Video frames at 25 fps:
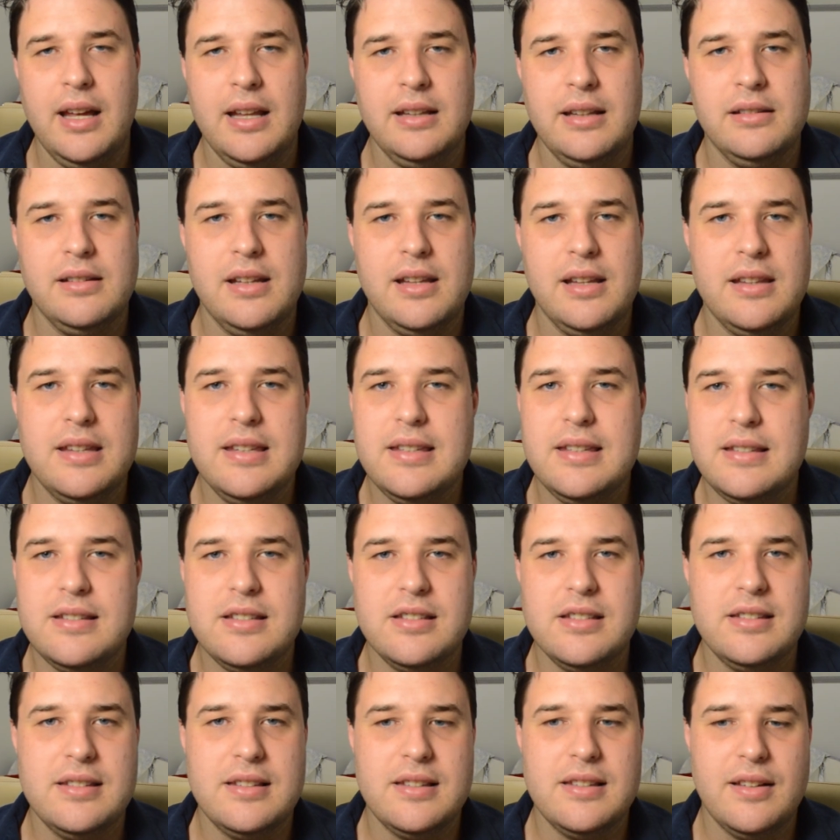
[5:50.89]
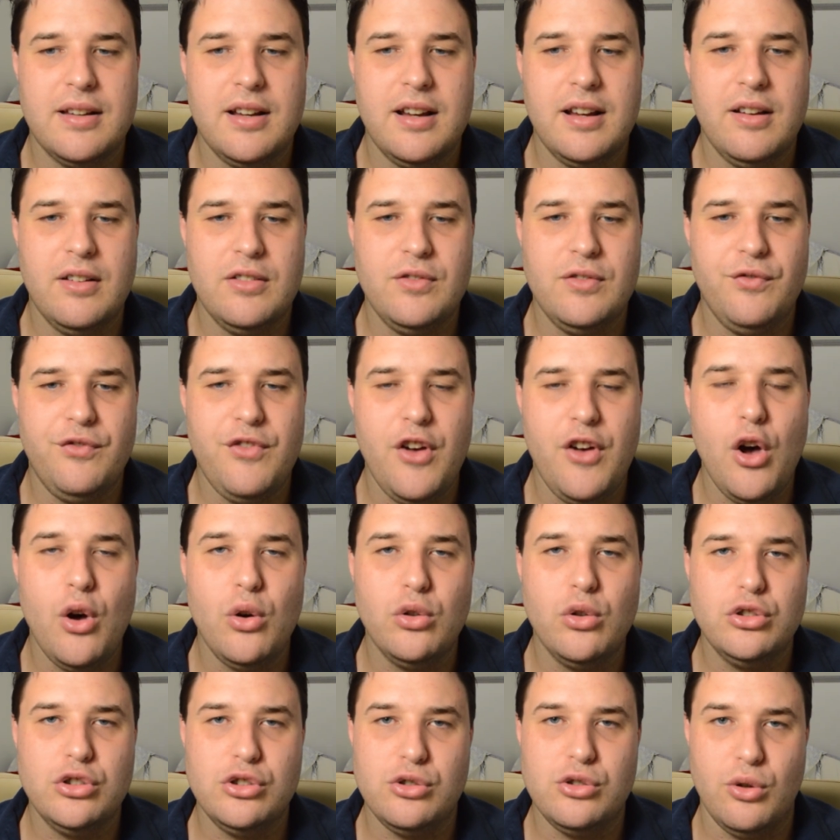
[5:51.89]
And this just
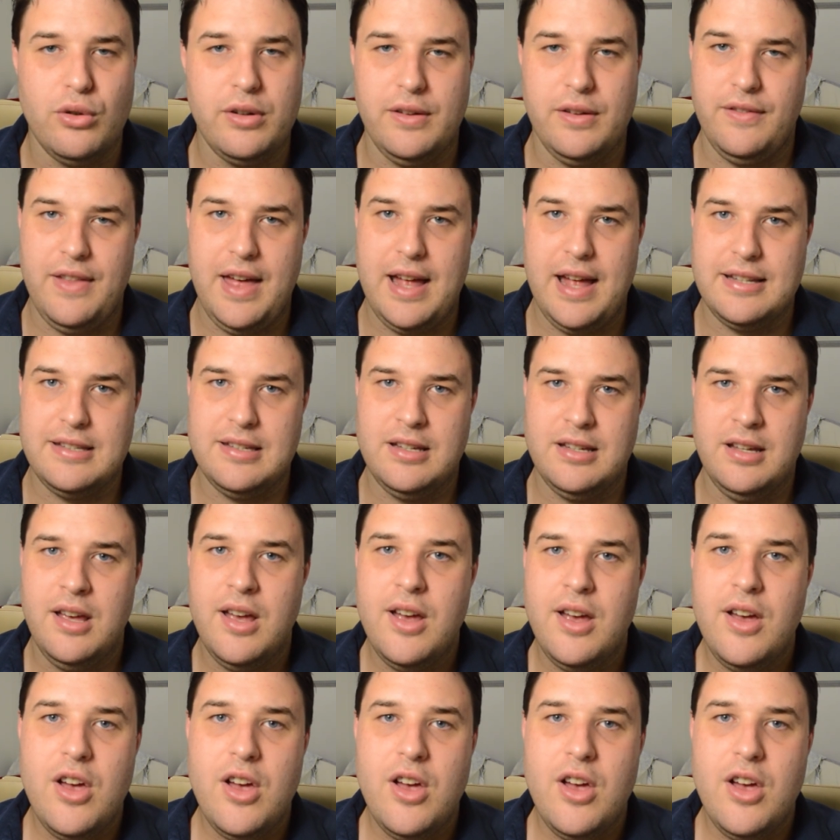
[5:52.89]
fell short of that.